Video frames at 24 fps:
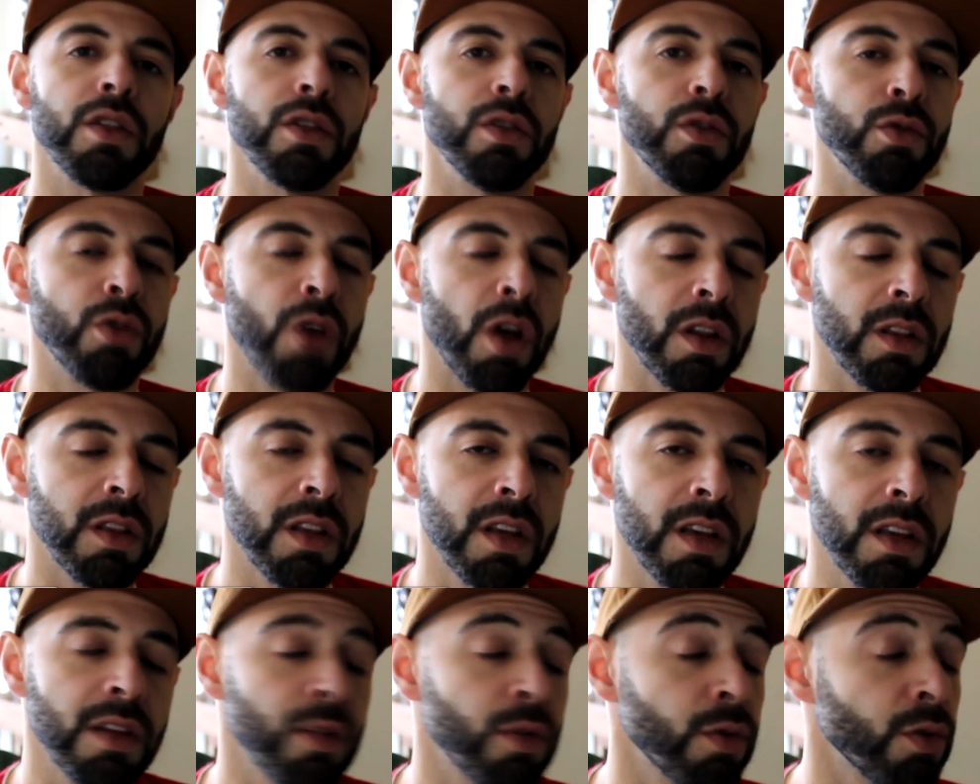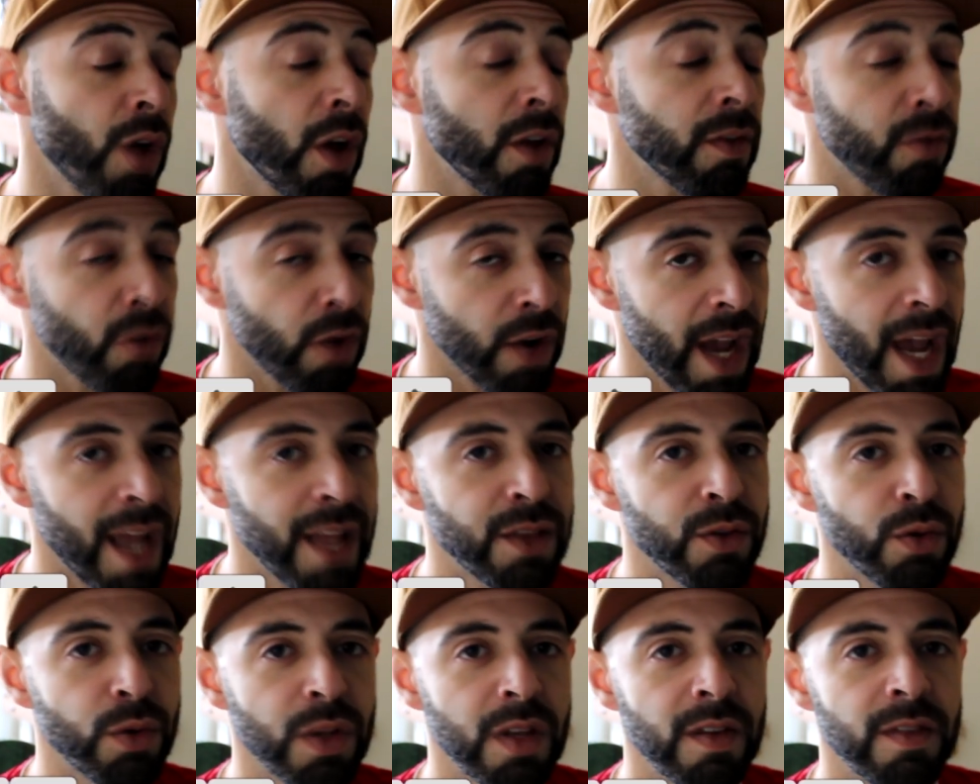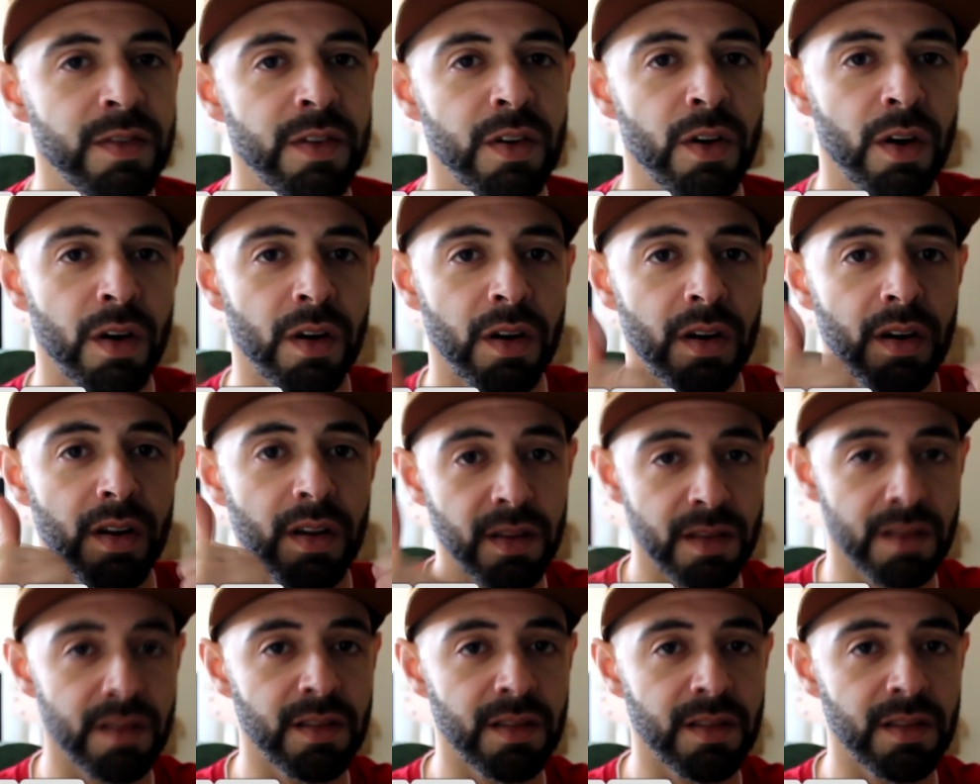Do not do not forget to leave your